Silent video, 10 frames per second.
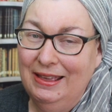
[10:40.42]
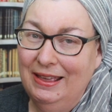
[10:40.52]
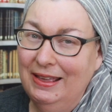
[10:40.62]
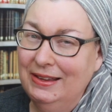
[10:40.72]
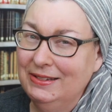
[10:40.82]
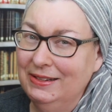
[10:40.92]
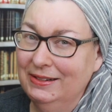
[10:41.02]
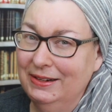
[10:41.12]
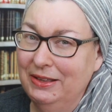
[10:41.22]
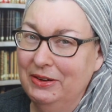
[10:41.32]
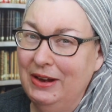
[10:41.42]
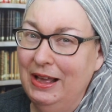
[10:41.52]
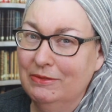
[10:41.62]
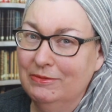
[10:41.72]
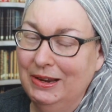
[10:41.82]
and in another,
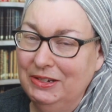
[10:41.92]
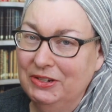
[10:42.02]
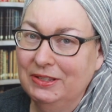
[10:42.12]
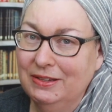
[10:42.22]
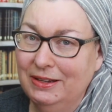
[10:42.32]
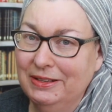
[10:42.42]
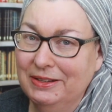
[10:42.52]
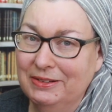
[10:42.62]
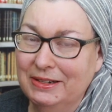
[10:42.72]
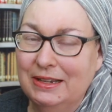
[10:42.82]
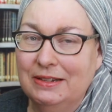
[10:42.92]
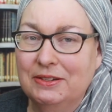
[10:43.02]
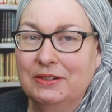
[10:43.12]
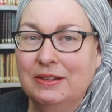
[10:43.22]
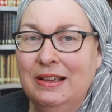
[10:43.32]
outrageous author
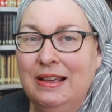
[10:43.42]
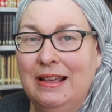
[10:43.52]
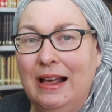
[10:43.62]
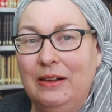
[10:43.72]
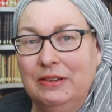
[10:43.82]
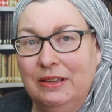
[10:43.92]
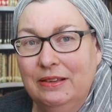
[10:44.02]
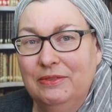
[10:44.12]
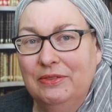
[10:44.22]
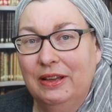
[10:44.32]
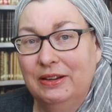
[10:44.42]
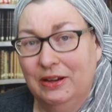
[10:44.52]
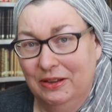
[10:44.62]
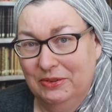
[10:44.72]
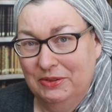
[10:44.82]
encounters, I'll give an
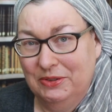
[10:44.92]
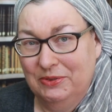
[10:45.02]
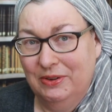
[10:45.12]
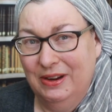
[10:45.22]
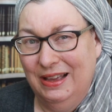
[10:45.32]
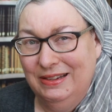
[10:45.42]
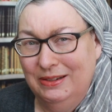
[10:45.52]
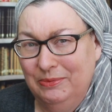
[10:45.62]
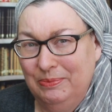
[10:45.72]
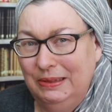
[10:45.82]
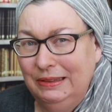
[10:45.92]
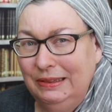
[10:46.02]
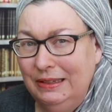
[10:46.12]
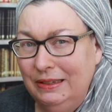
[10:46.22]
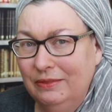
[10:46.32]
author story I don't
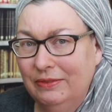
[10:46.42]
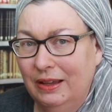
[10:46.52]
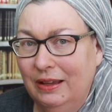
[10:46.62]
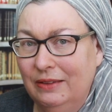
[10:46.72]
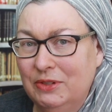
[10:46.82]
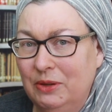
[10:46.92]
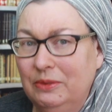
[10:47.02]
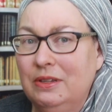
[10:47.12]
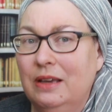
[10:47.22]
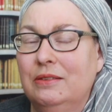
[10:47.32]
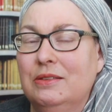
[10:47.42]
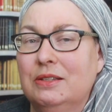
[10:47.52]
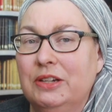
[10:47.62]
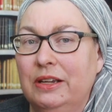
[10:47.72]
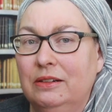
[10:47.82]
believe I've told yet on
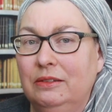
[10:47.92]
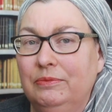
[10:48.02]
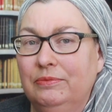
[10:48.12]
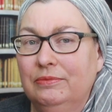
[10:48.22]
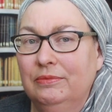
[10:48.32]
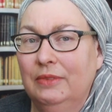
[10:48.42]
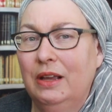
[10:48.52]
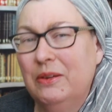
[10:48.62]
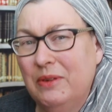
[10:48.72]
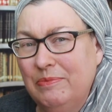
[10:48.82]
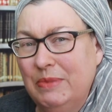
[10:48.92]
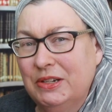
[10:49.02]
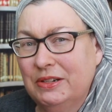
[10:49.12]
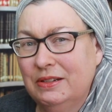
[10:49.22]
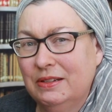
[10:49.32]
this channel, although I've
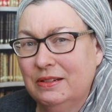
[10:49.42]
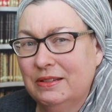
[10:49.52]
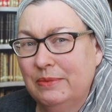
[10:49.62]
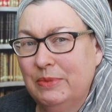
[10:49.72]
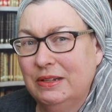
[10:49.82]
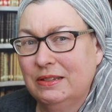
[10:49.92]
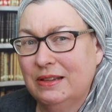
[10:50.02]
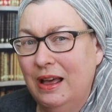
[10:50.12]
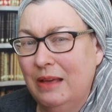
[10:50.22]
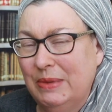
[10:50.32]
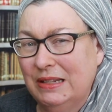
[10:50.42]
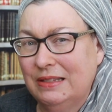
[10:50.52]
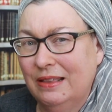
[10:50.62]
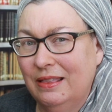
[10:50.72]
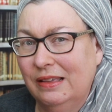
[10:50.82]
mentioned it in someone's
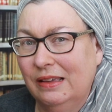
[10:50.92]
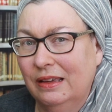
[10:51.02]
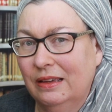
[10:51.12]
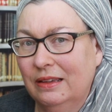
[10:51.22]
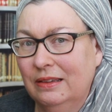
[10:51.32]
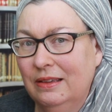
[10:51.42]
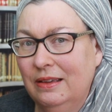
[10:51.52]
comments, I think.